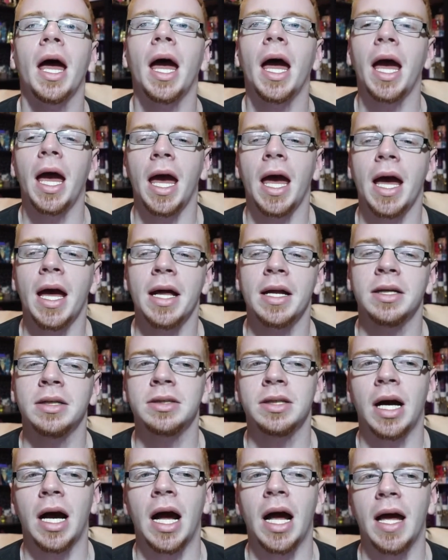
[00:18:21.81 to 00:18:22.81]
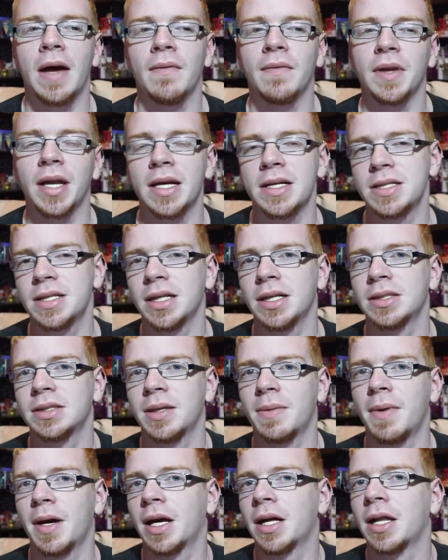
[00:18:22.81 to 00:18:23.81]
and I have less things
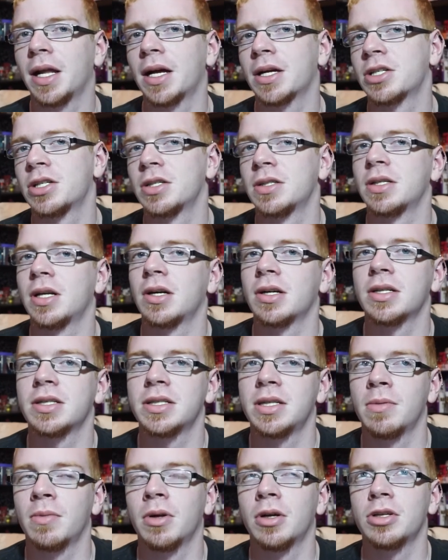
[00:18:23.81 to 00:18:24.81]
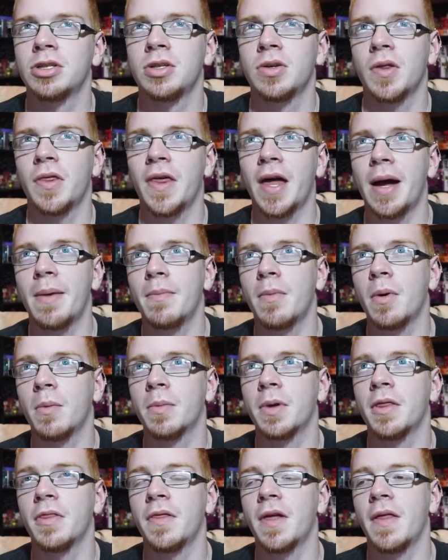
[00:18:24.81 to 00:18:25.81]
in my collections that are similar to that
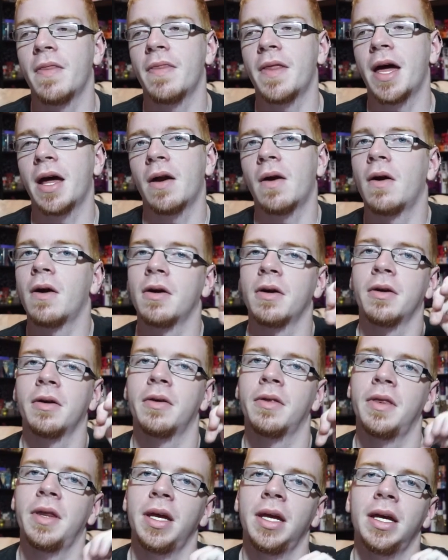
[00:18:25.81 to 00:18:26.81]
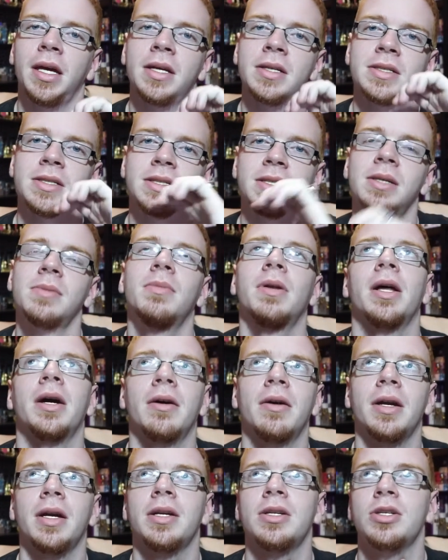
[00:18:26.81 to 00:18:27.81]
moment than that are the
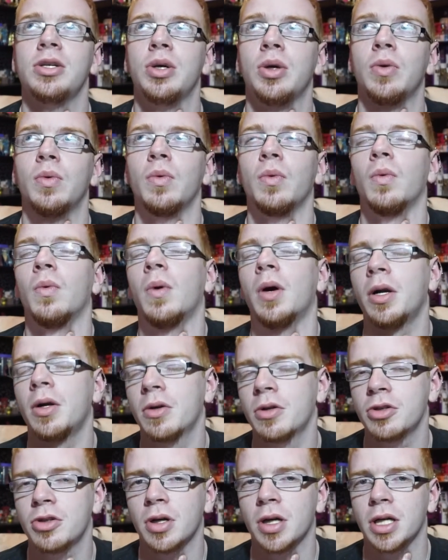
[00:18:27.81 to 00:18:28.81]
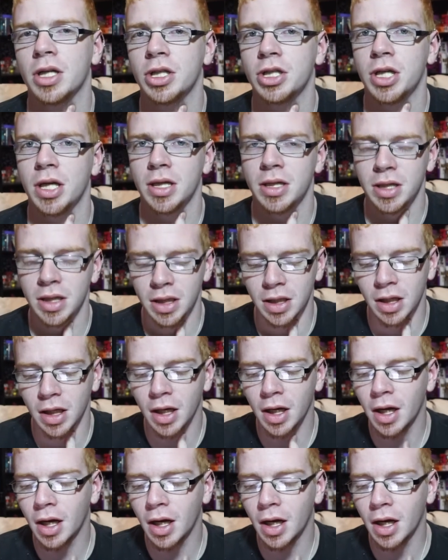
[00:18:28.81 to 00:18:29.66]
similarity to Wonderstruck Enchanted.